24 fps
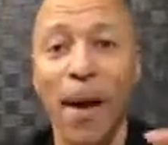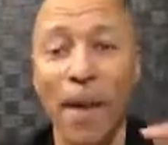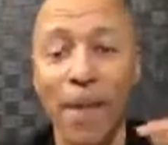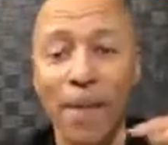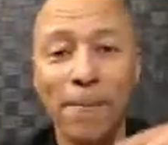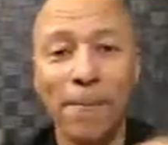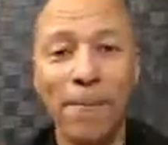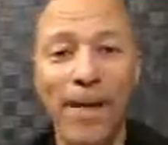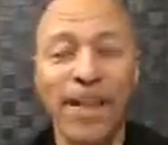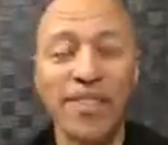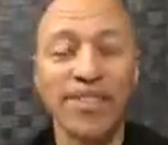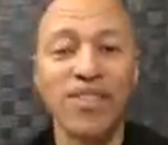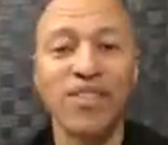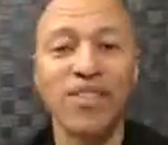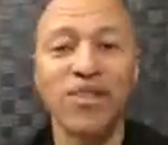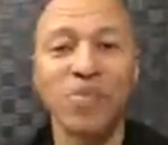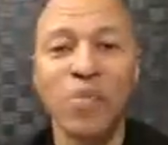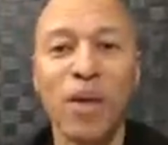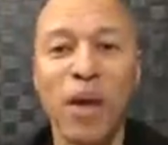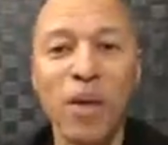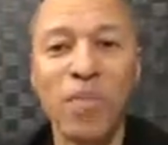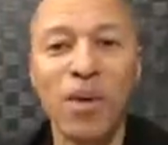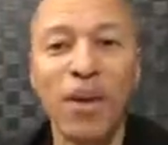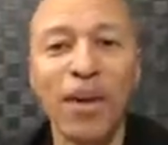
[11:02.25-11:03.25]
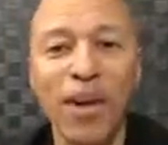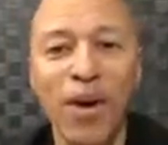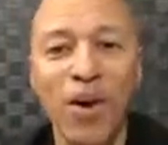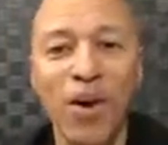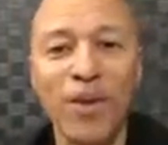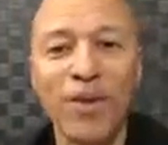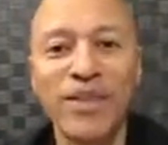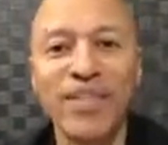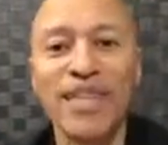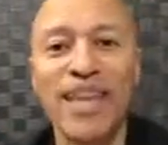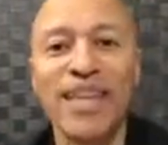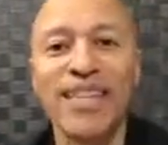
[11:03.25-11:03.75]
Message me
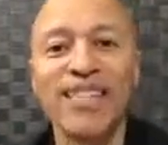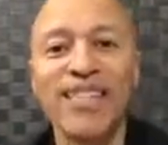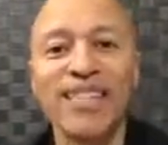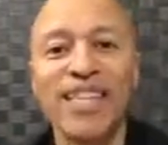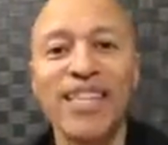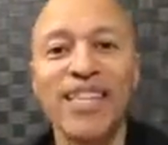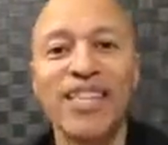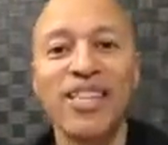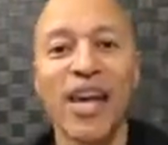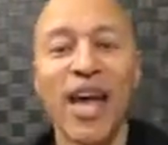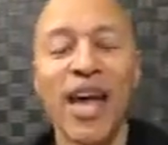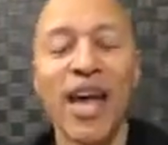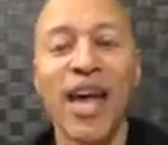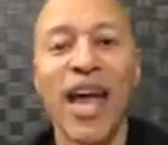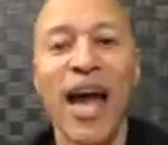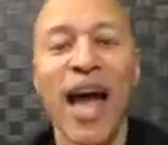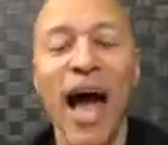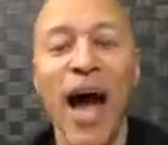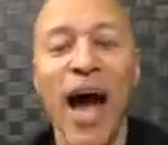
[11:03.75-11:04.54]
below and say, CJ,